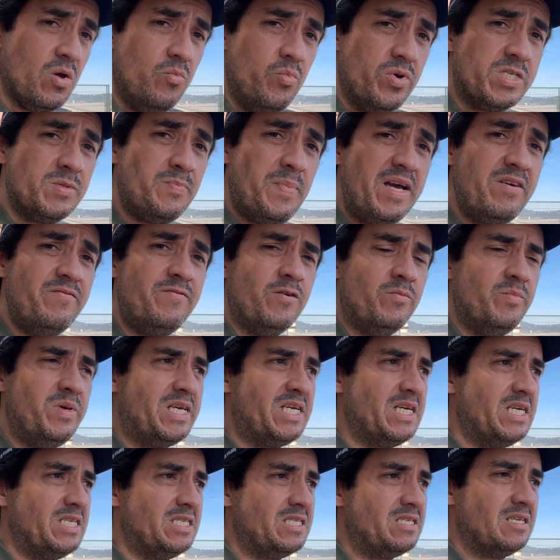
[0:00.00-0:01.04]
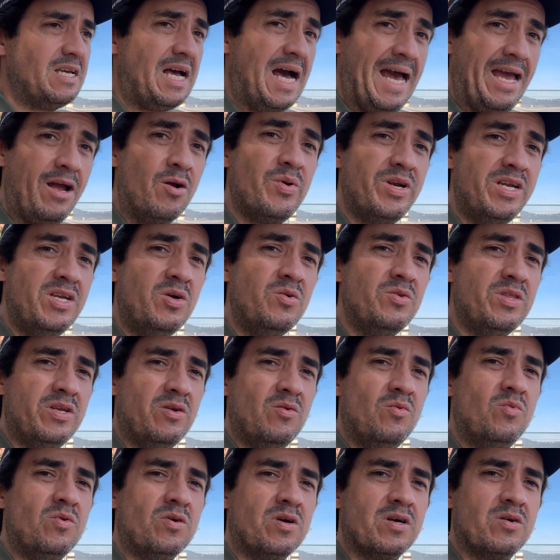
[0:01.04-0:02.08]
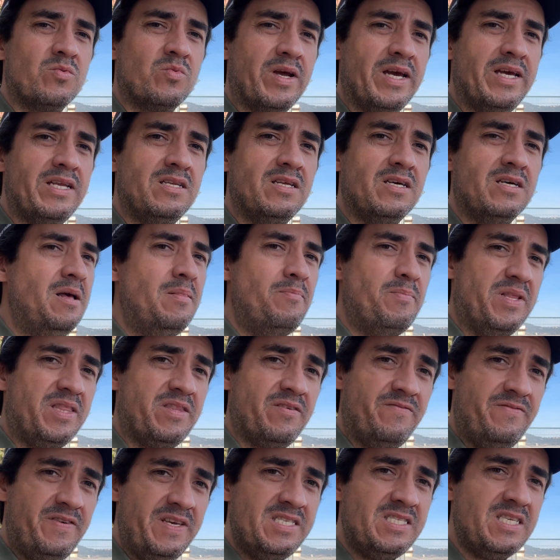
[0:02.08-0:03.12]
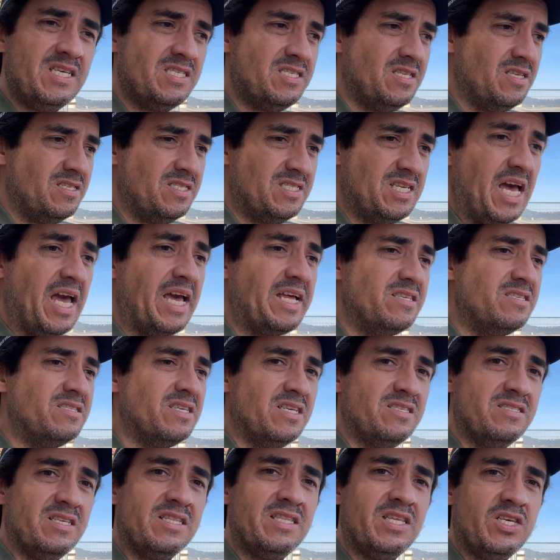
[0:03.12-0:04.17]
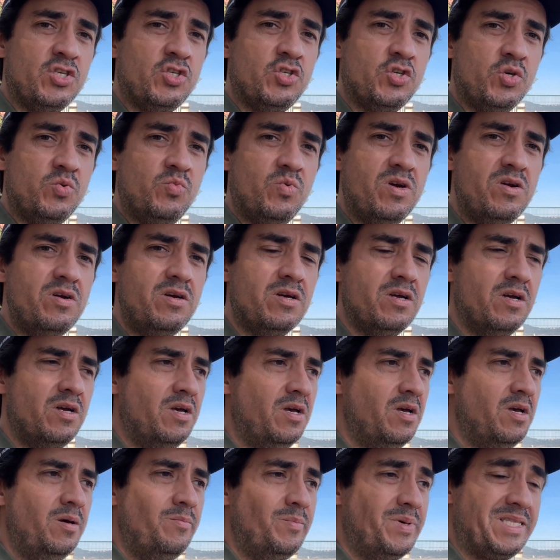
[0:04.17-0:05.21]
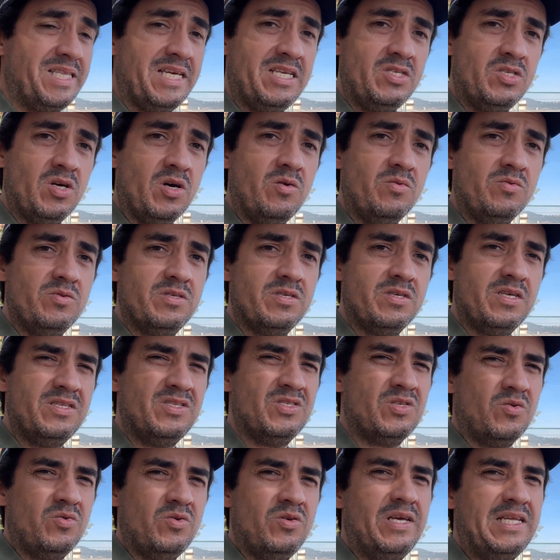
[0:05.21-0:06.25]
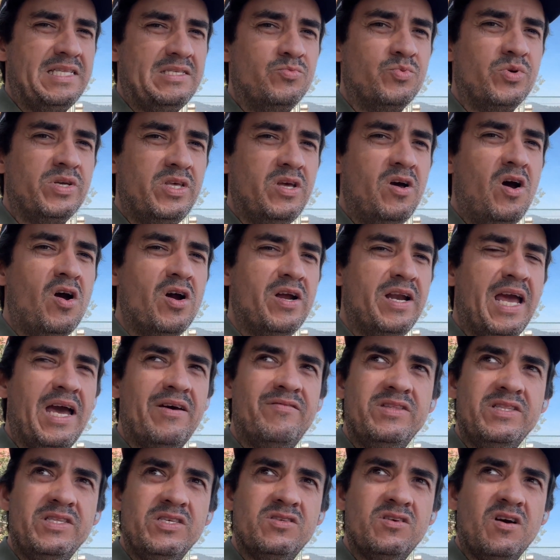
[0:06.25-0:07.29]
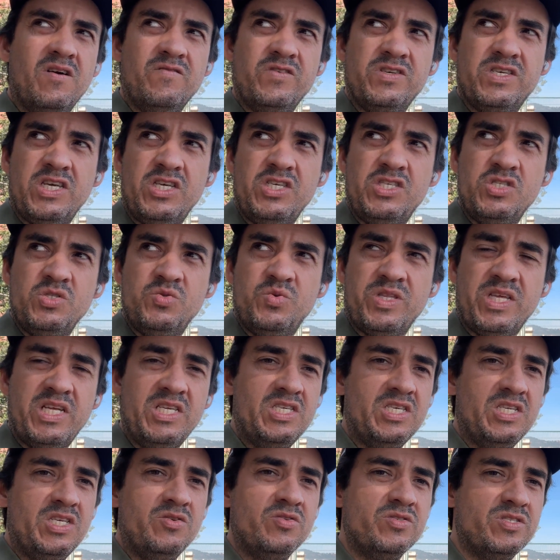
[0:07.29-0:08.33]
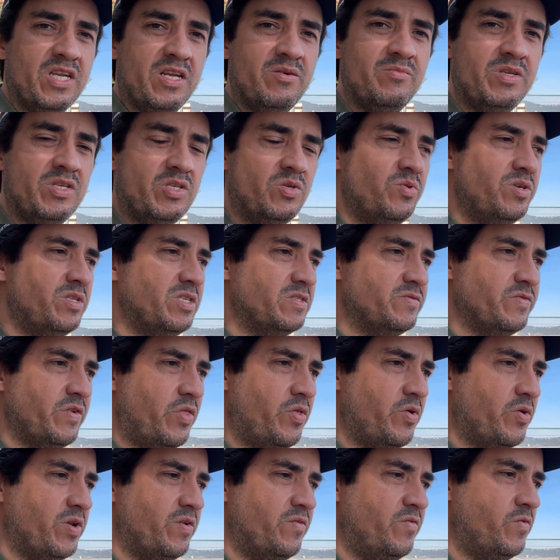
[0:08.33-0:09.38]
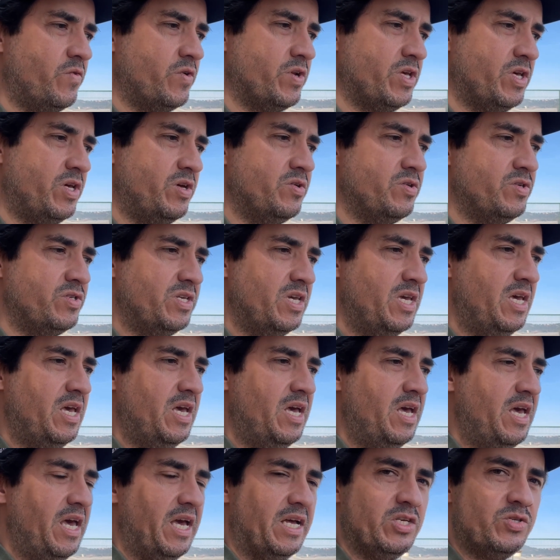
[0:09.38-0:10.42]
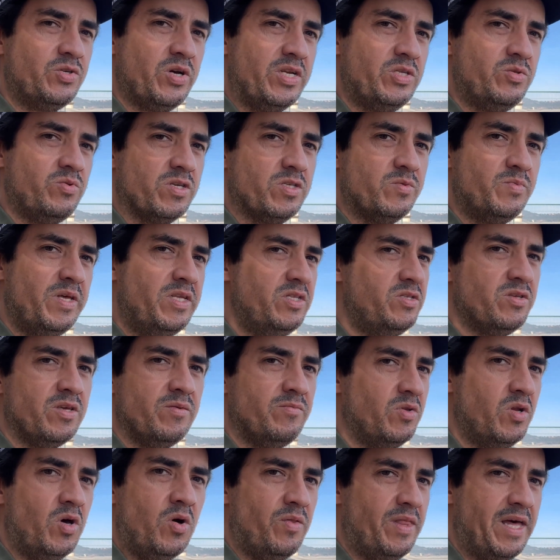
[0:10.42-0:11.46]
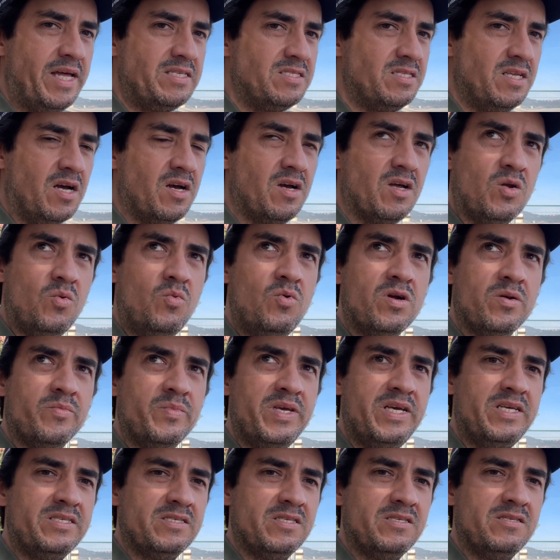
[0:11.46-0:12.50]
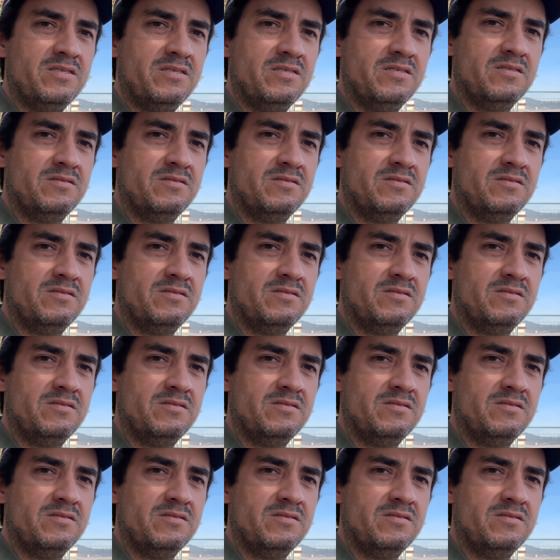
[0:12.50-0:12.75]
respectful because I already know they don't work, right? But the physics, the science says that they should work, but they don't. And so it's really hard having these conversations with engineers that have been doing this for 30, 40 years and trying to explain to them, no, that's not going to work because